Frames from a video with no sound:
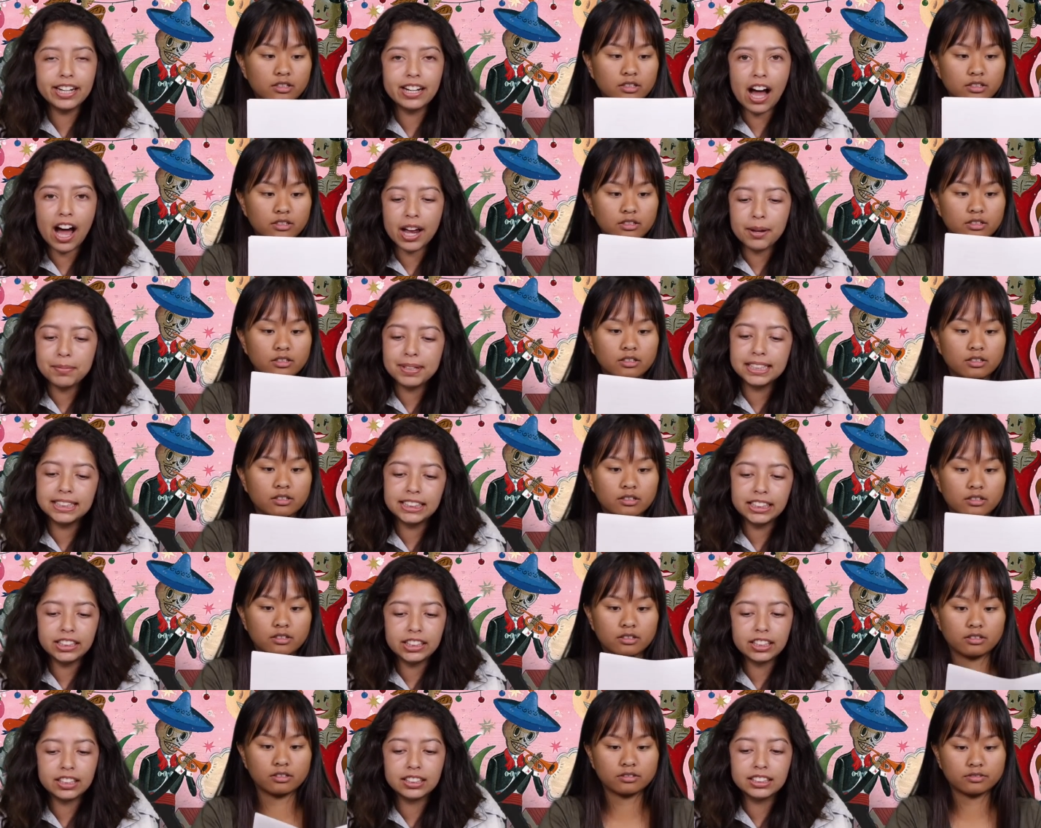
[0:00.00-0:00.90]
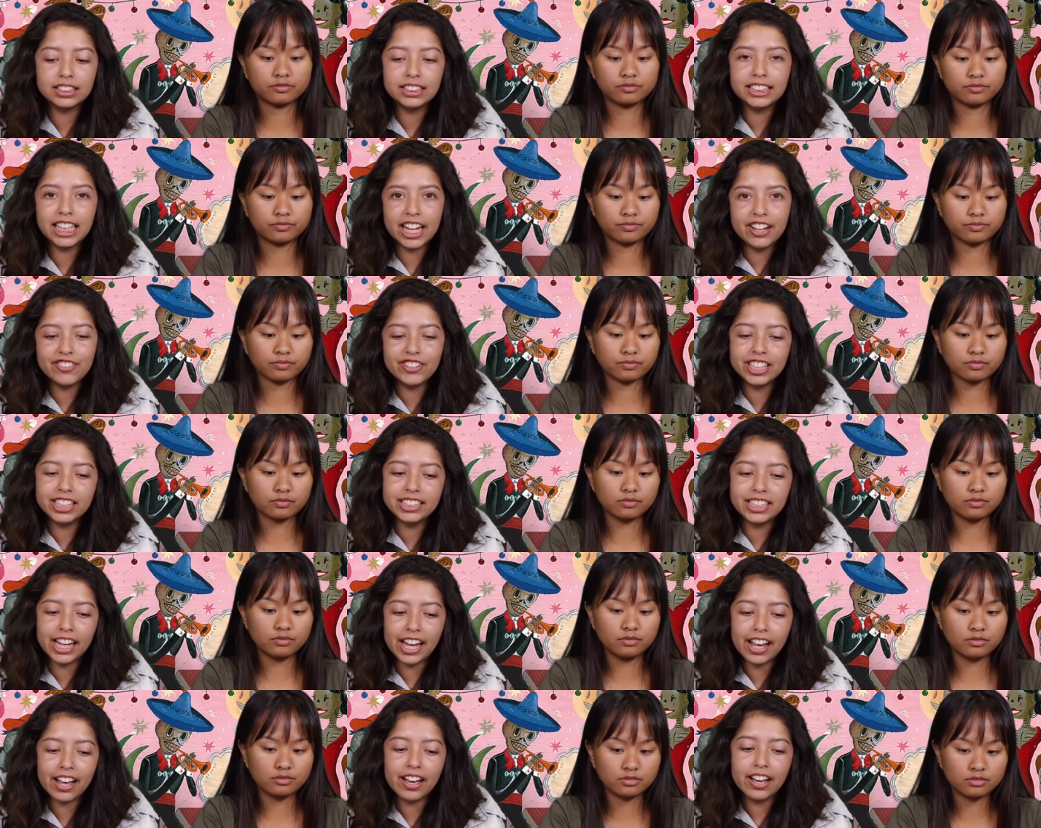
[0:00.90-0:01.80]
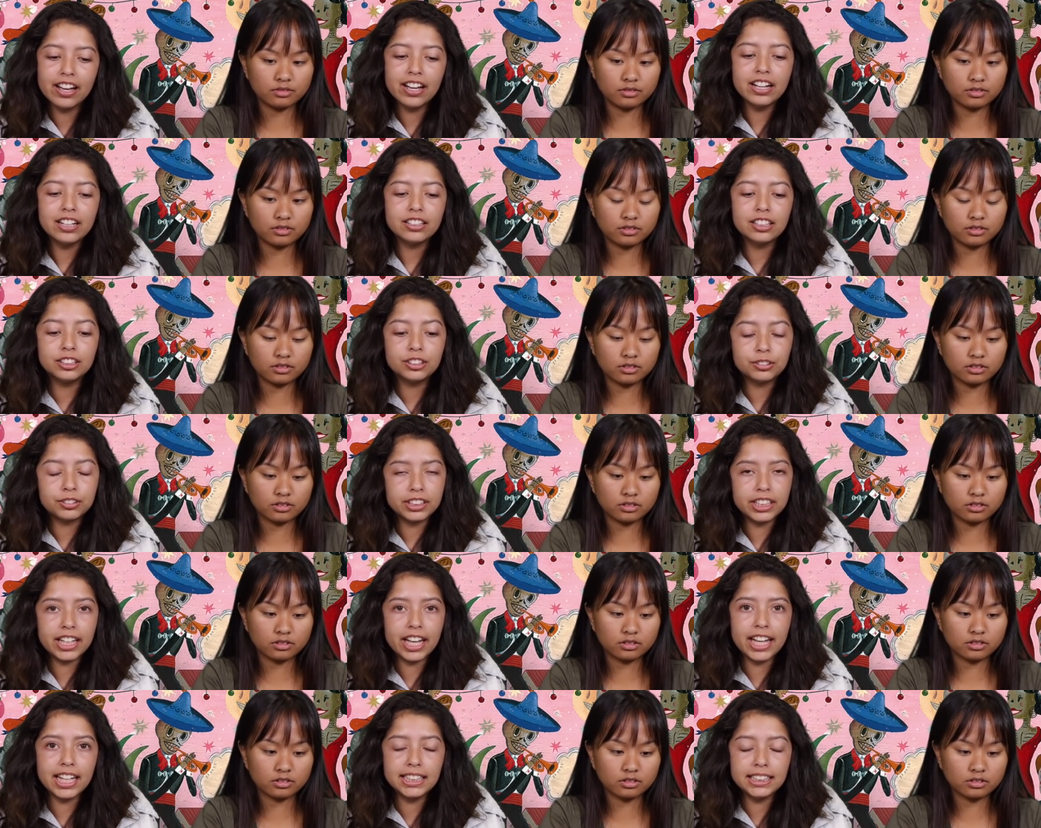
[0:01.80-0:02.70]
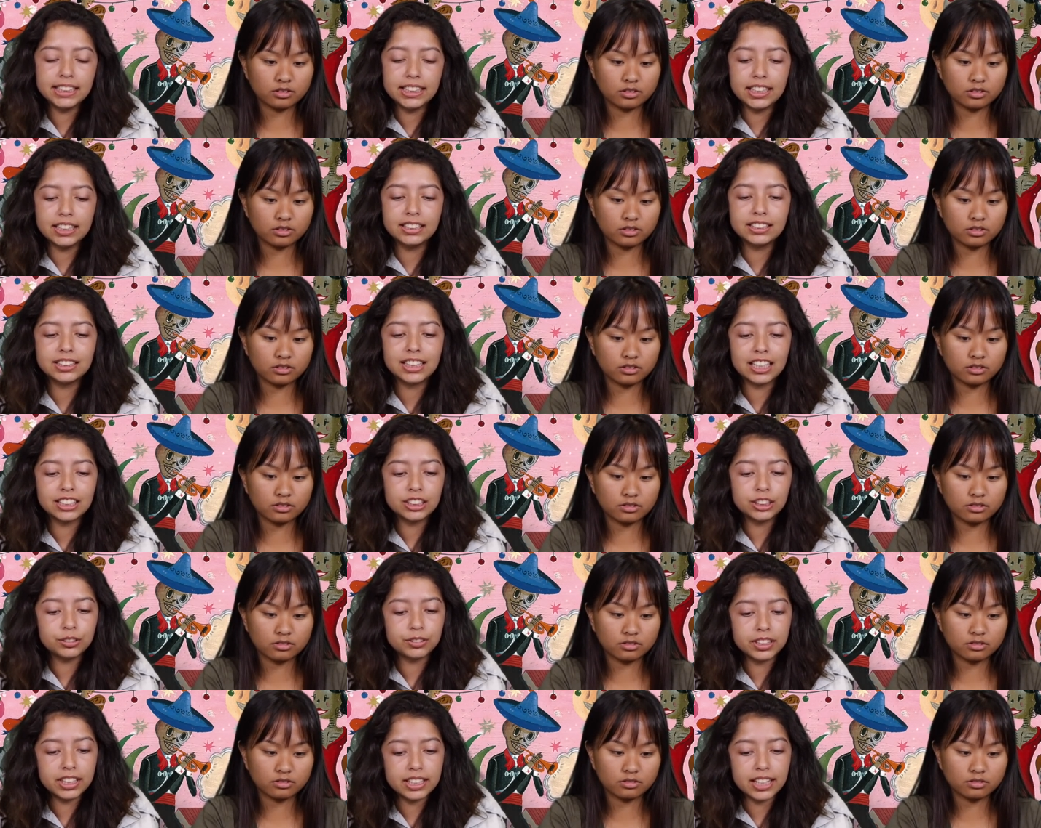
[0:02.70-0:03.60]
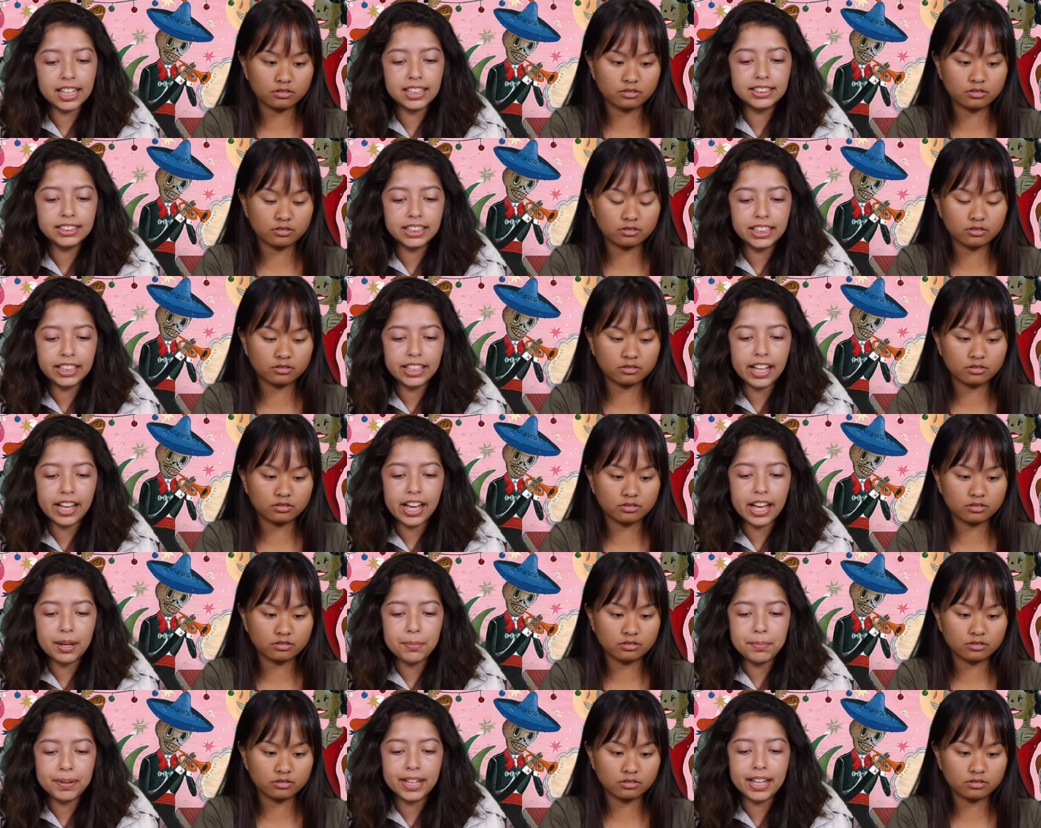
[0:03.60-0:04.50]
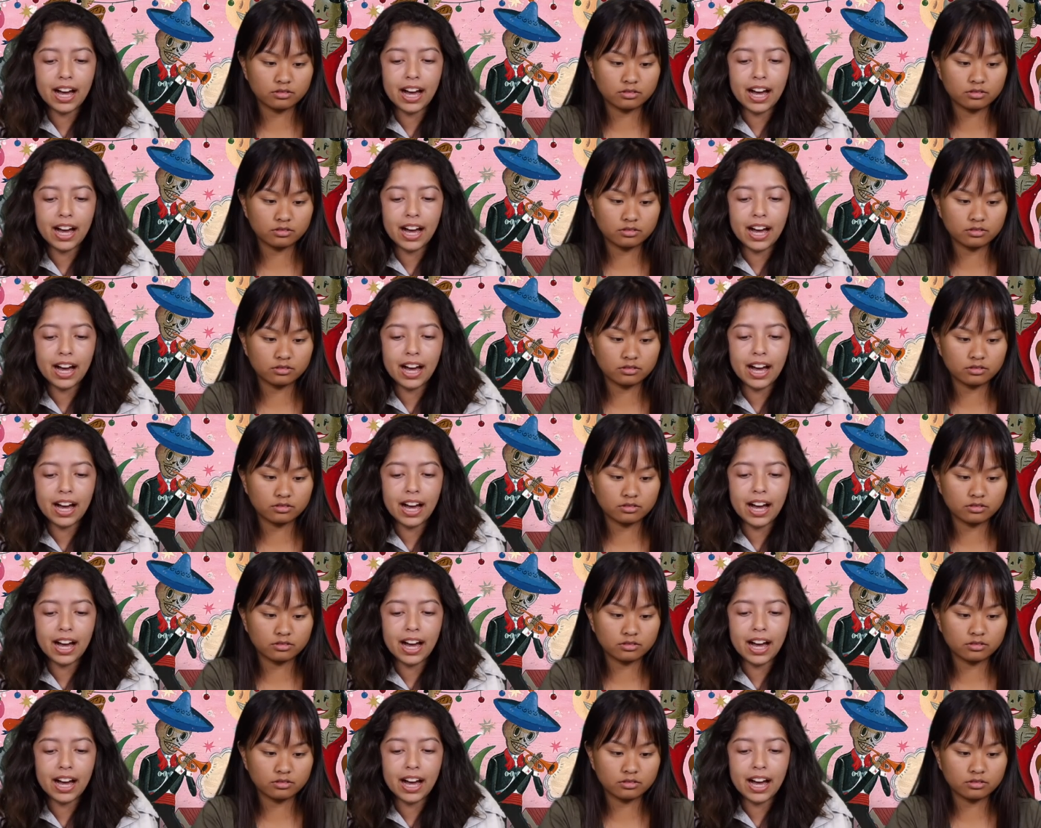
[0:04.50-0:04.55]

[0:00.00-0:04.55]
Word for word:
Speaker 1: and IB seniors, save the date. The 2018-2019 AP